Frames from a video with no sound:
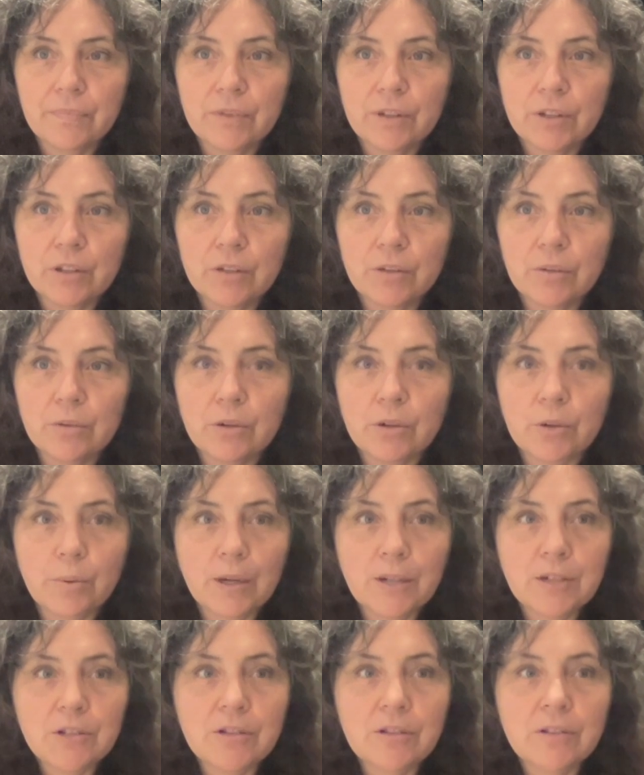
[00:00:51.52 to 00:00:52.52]
The
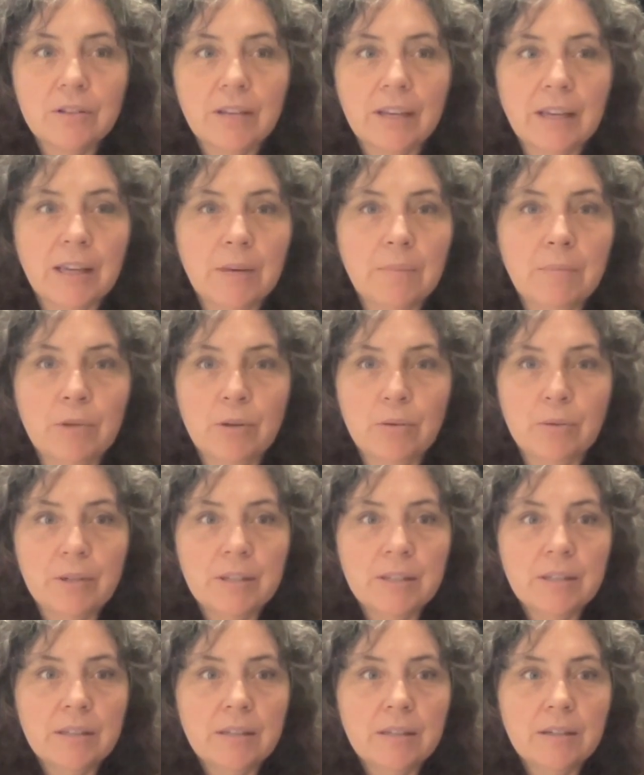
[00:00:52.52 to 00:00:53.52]
question came,
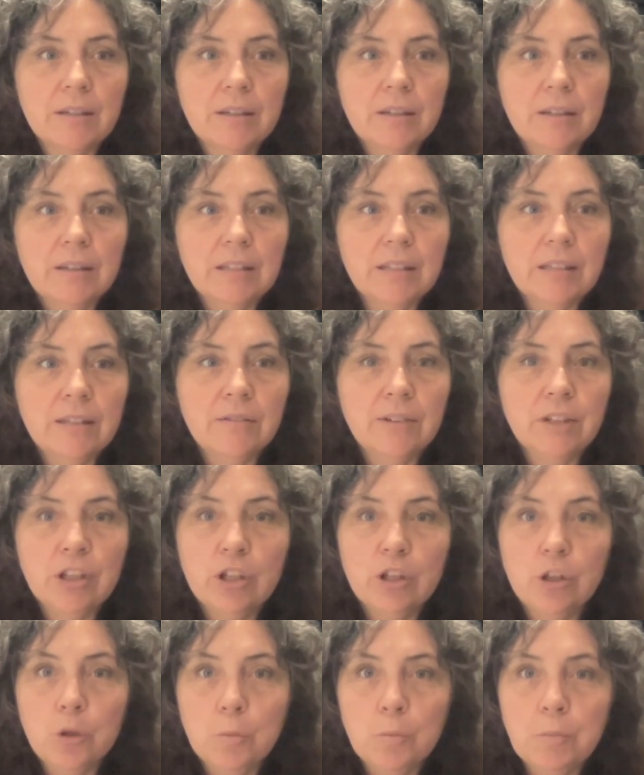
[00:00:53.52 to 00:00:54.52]
is it even
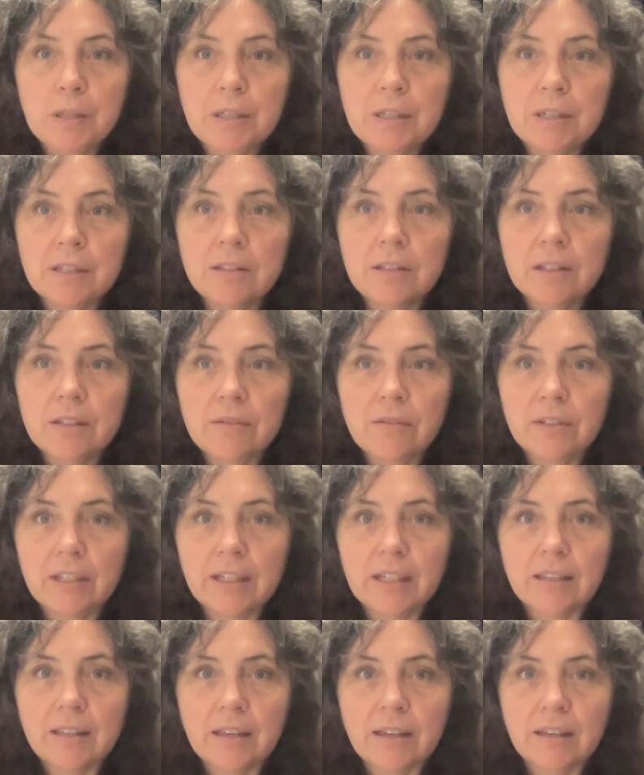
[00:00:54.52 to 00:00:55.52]
human to live
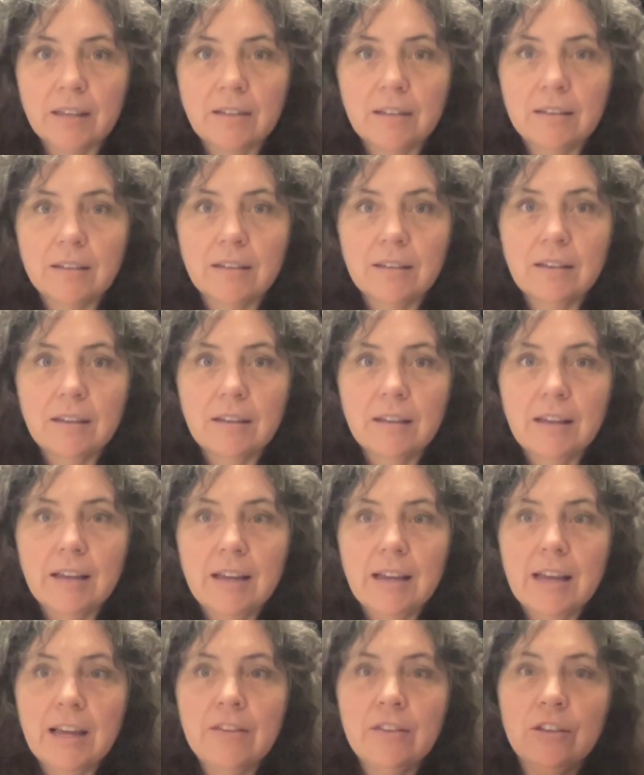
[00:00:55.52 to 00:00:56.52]
like that?
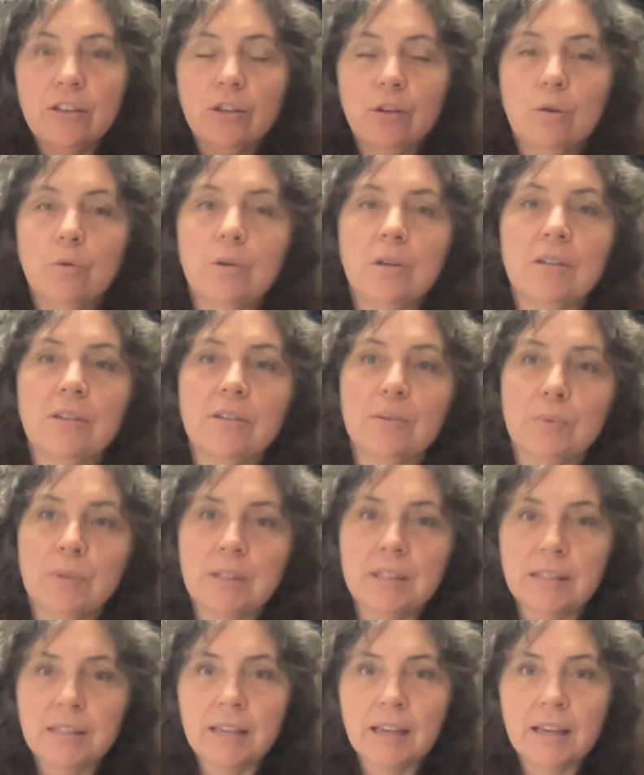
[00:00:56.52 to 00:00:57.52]
And the yogis
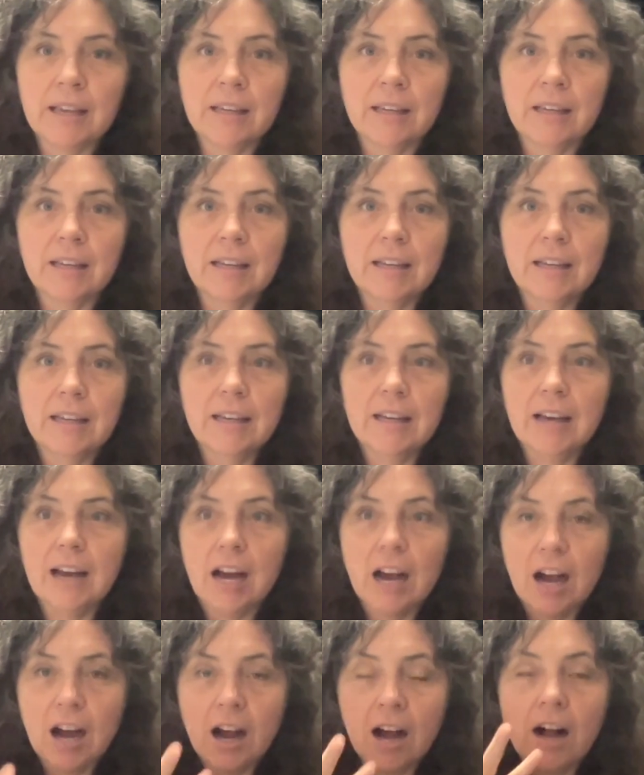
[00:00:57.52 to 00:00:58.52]
would say
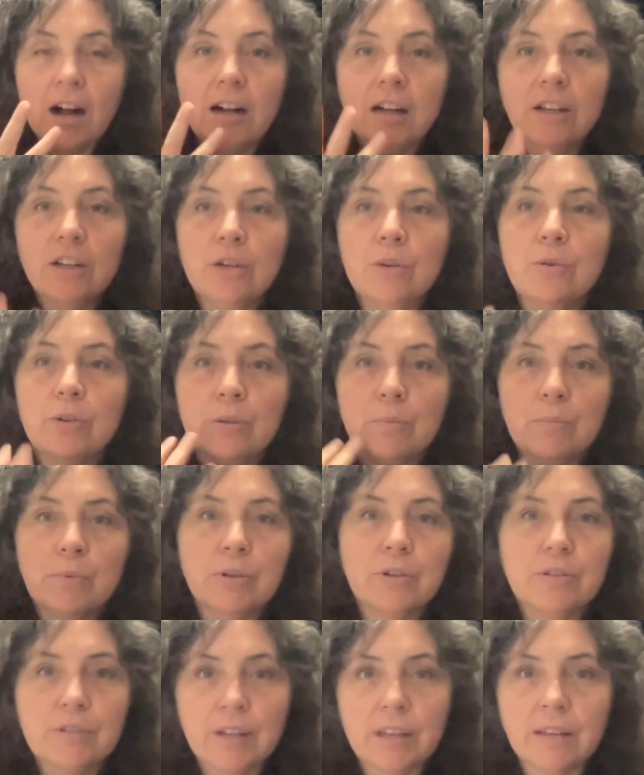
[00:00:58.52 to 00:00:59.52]

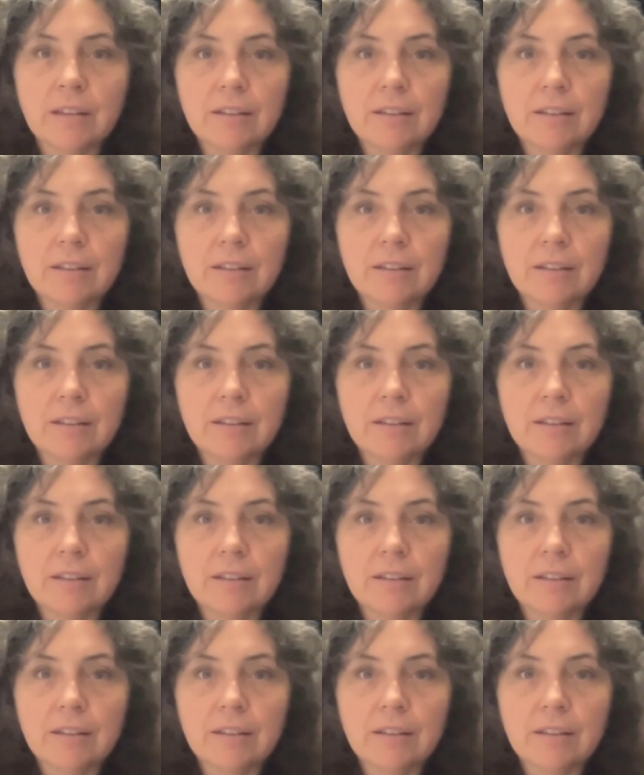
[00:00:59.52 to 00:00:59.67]
100%,